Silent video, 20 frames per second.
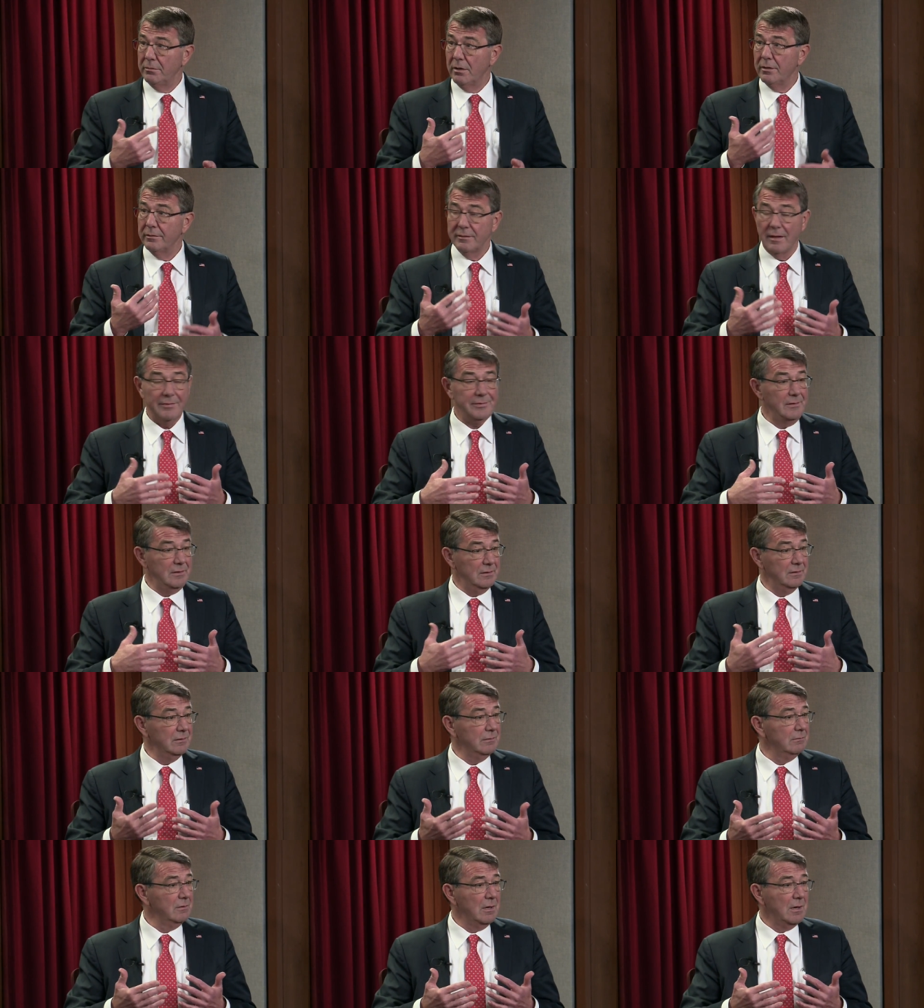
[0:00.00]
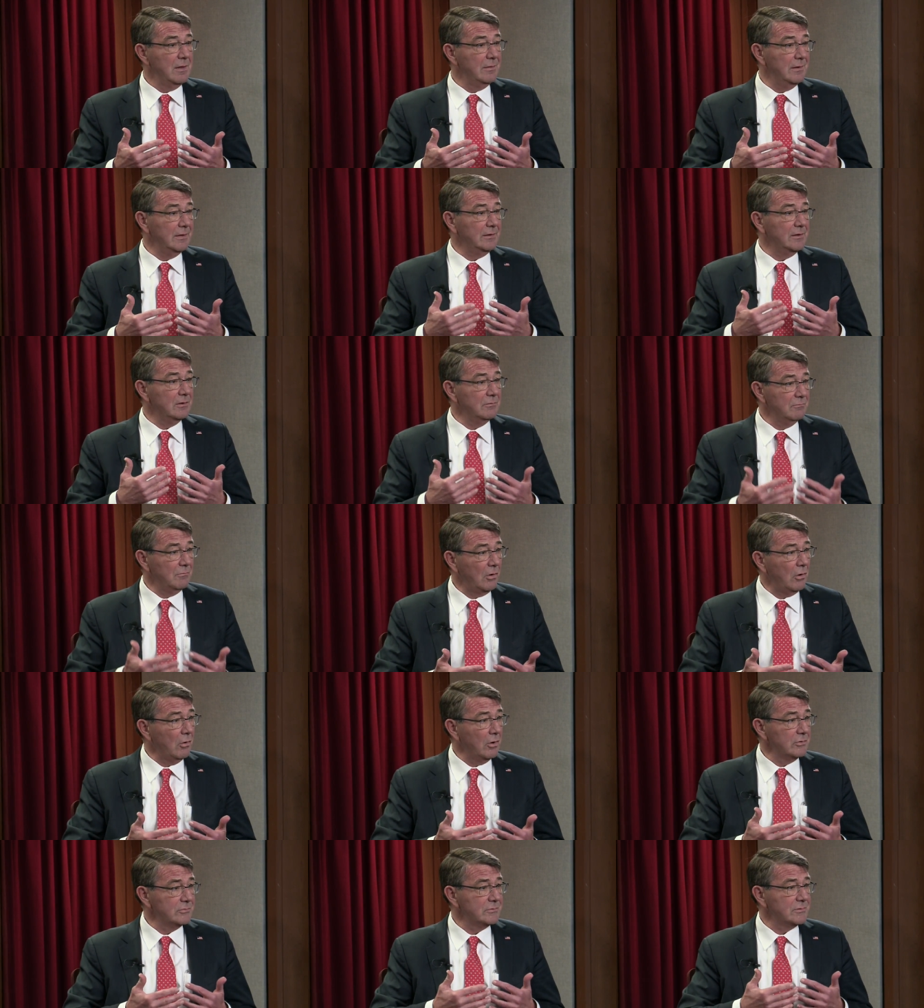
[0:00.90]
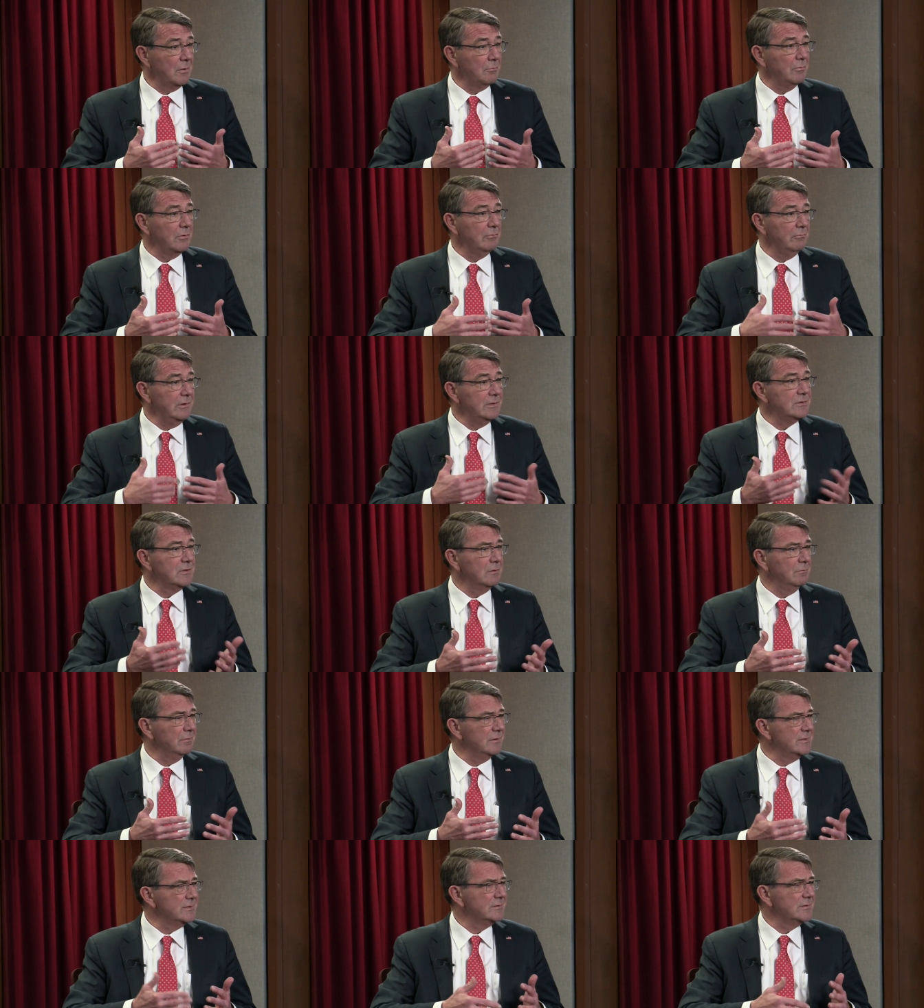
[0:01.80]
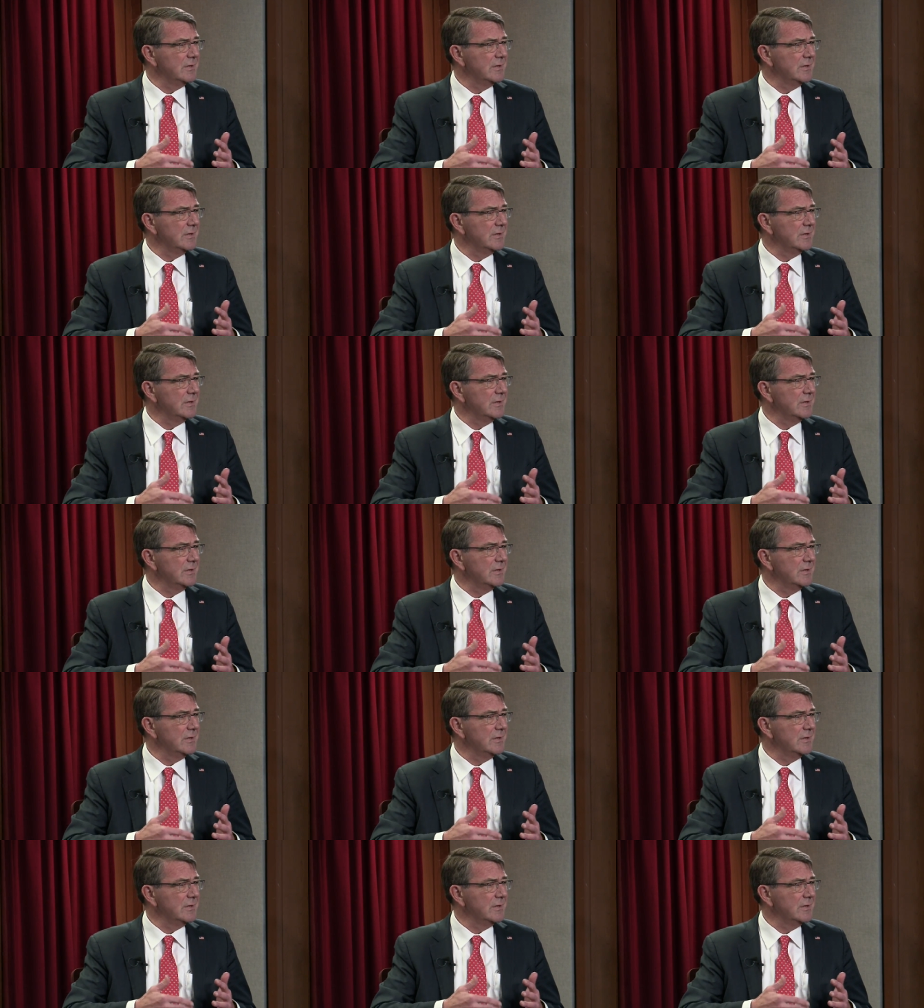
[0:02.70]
no nothing that that can cause someone reasonably